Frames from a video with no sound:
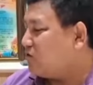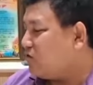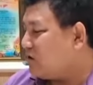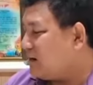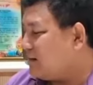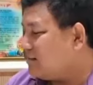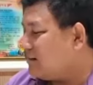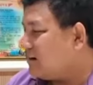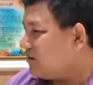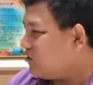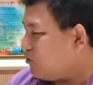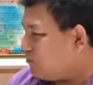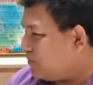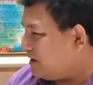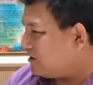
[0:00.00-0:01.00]
Kokrajhar
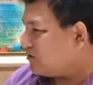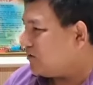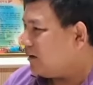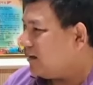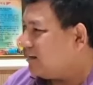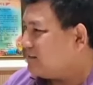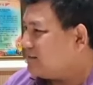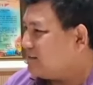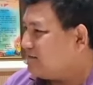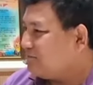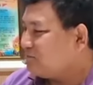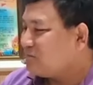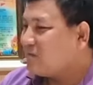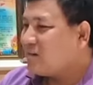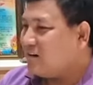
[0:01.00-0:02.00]
Government College,
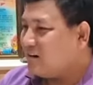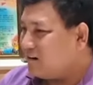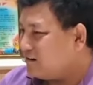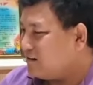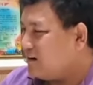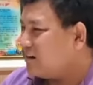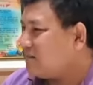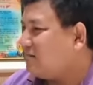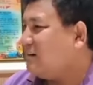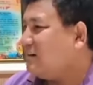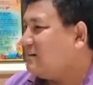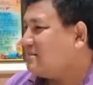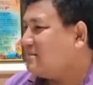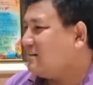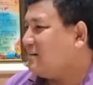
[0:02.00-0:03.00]
Rangia College,